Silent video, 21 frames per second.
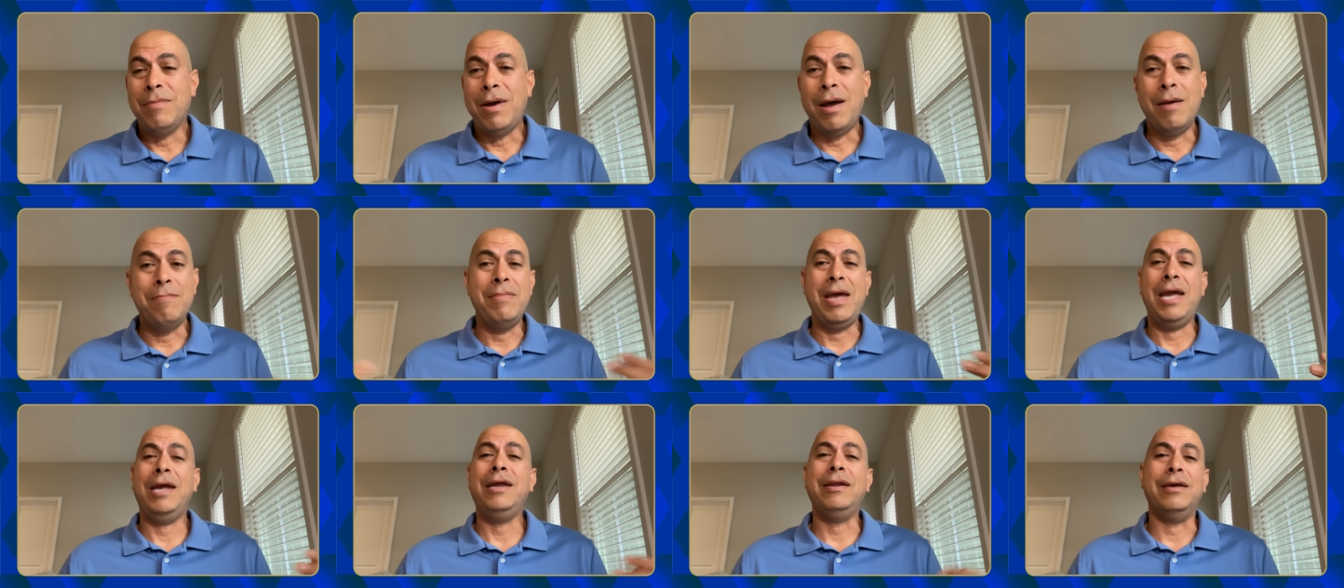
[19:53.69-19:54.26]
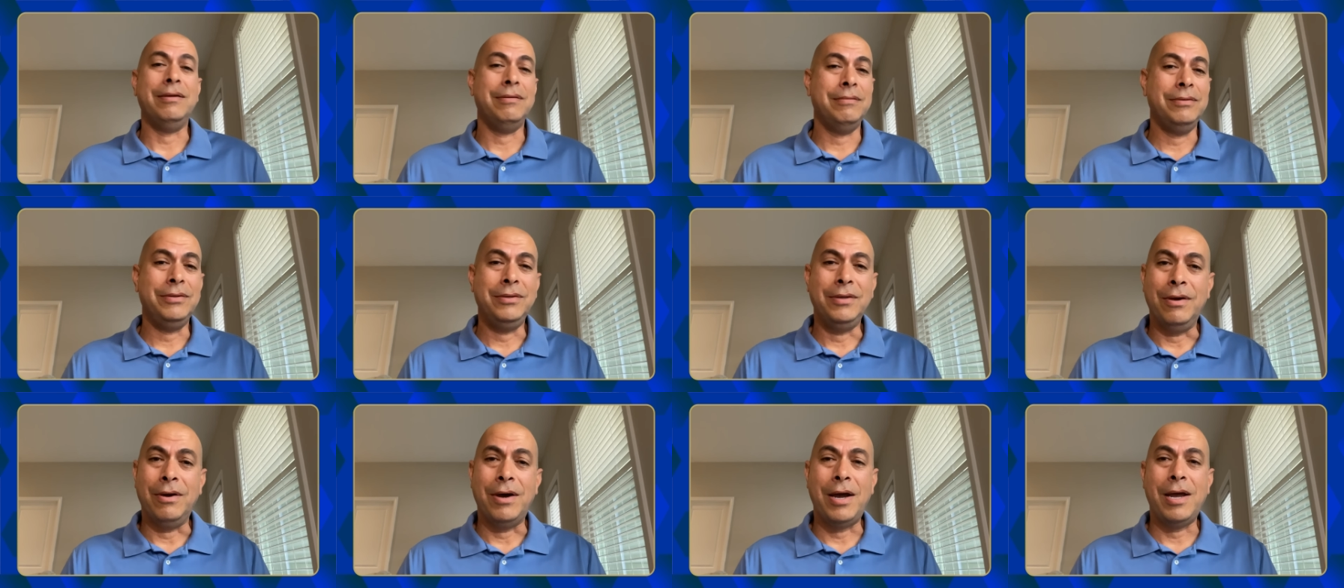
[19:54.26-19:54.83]
I made it.
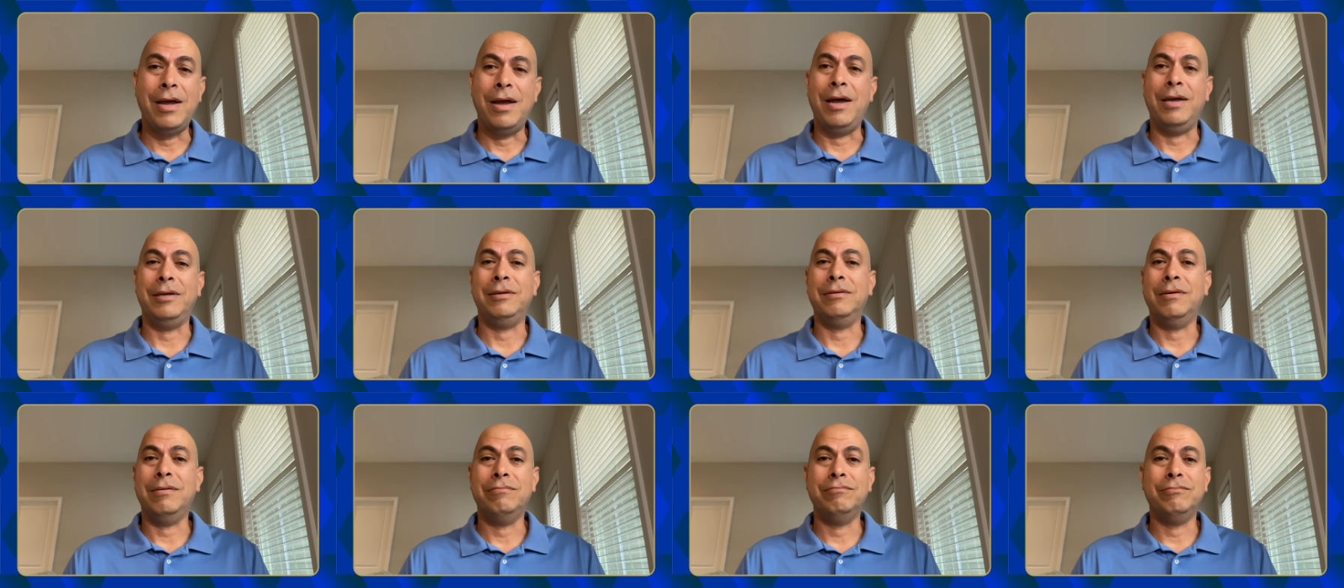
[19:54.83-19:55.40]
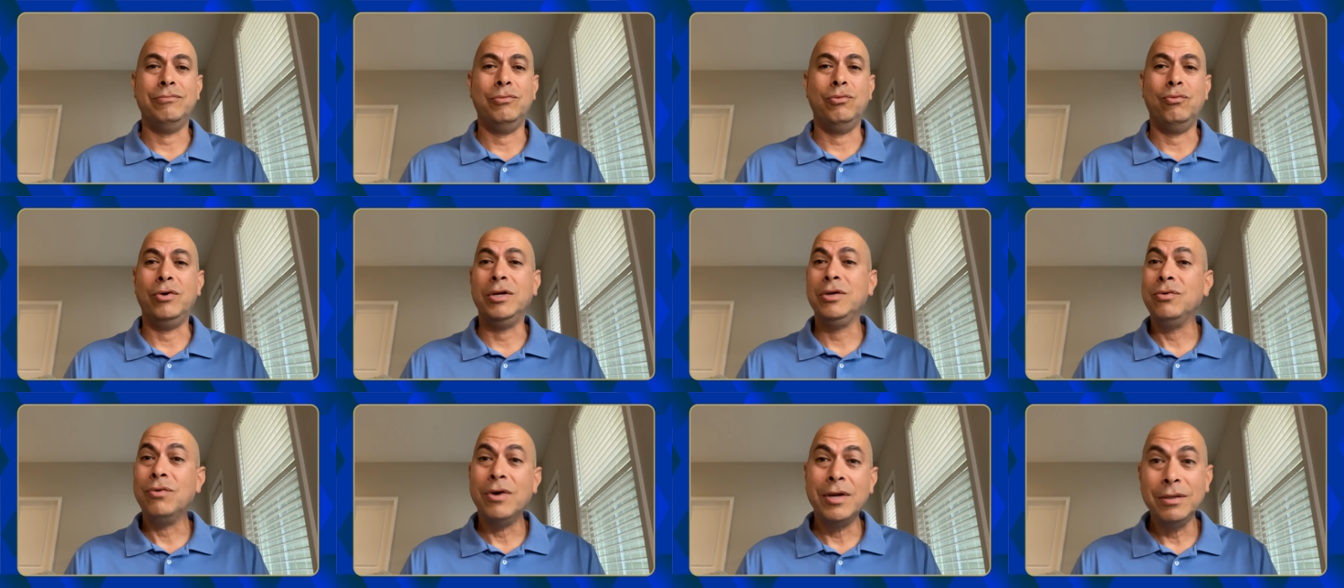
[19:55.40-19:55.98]
You know,
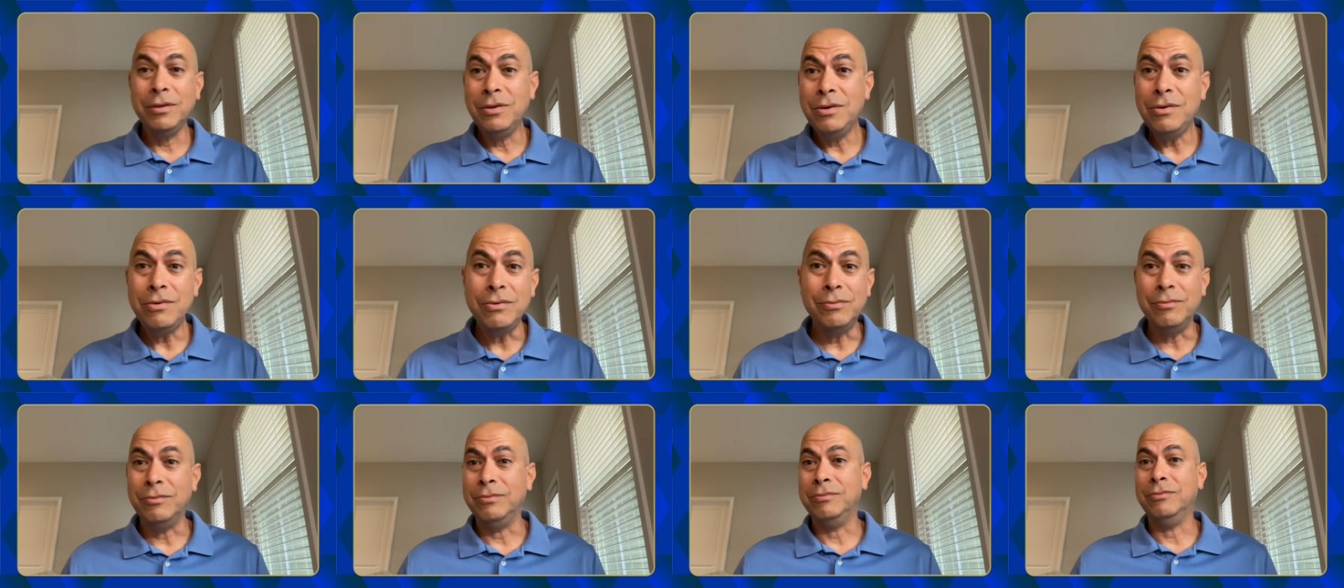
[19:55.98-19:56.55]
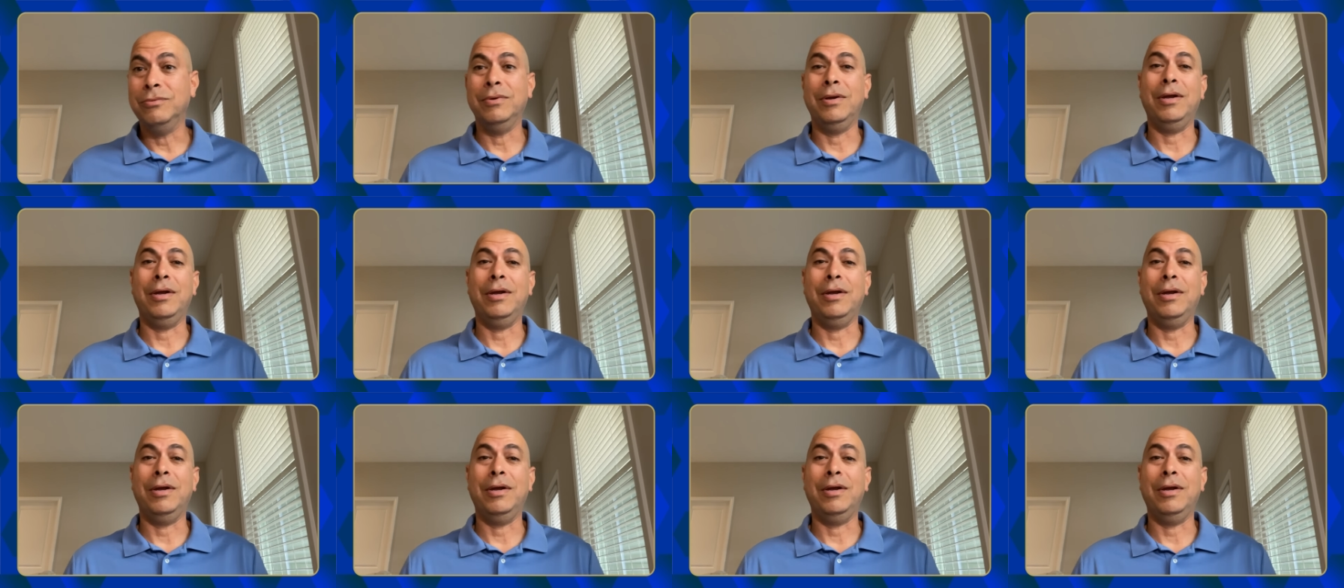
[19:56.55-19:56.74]
what do you want to do?"